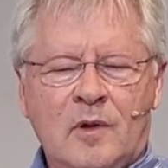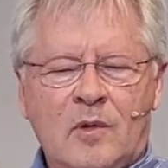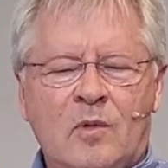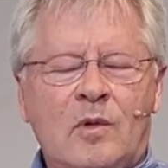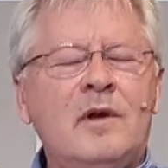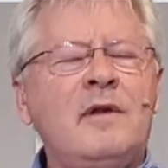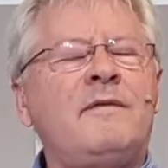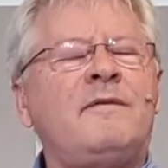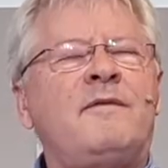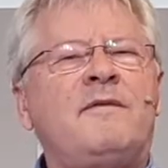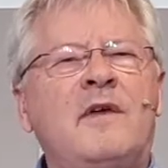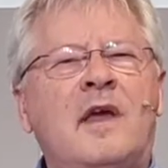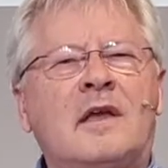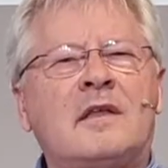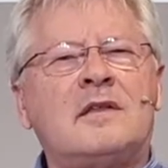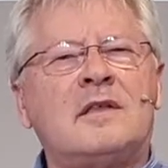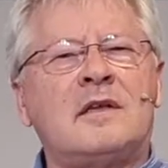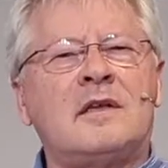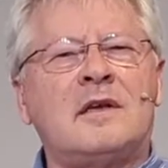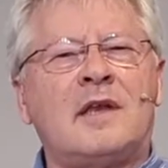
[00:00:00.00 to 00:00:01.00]
What
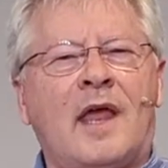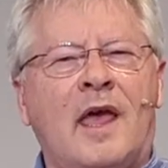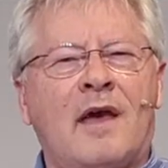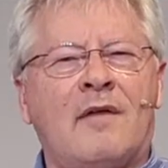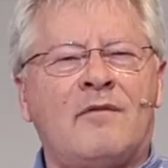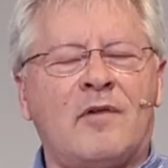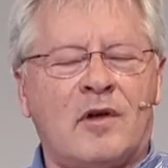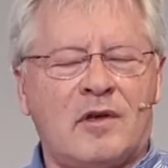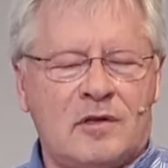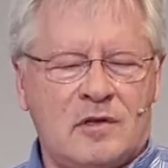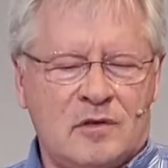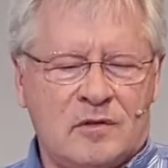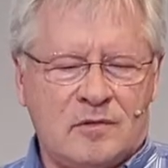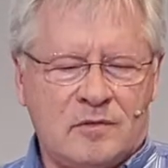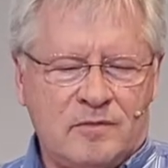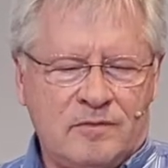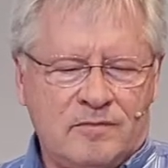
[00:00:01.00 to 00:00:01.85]
effect did it have on you?